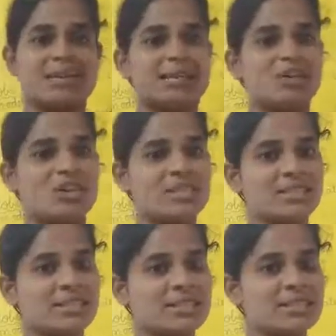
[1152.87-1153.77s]

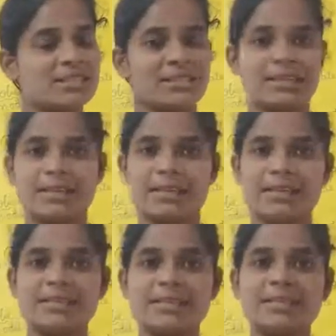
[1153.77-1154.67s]
continents,
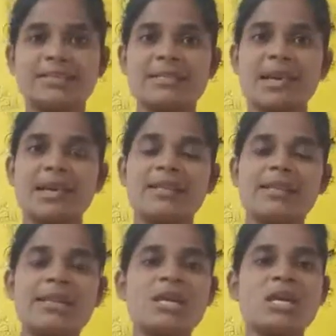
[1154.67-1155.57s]
countries and
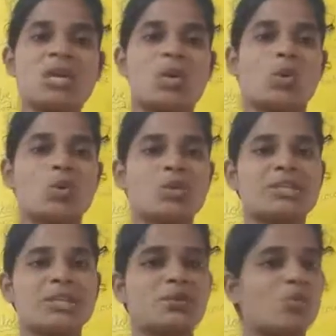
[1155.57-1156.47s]
the
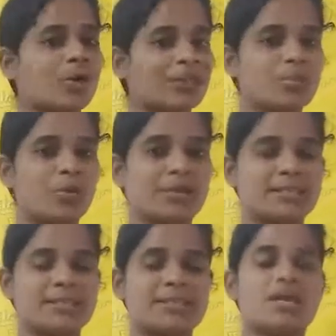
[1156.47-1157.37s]
ocean water
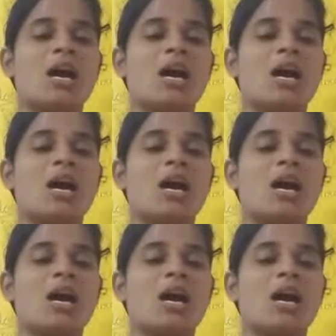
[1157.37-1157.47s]
bodies.